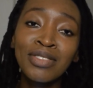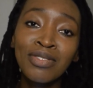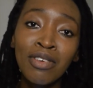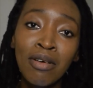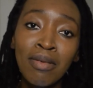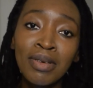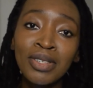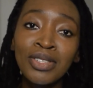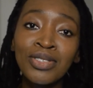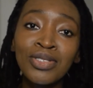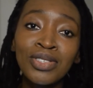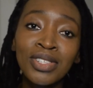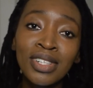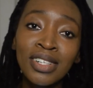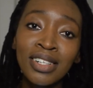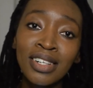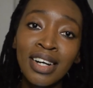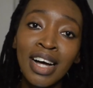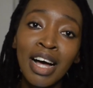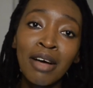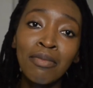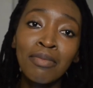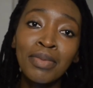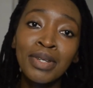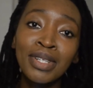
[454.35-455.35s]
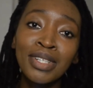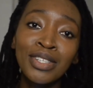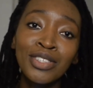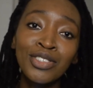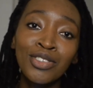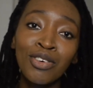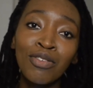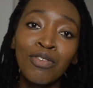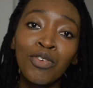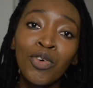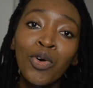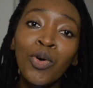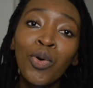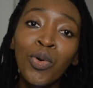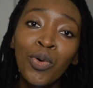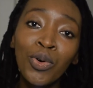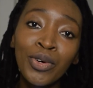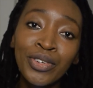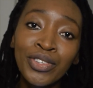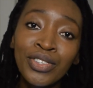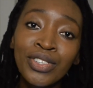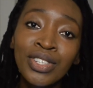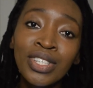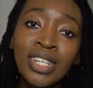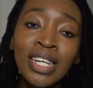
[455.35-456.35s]
pharmaceutical companies, of
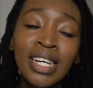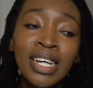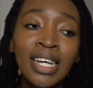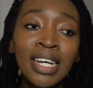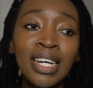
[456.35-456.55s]
course.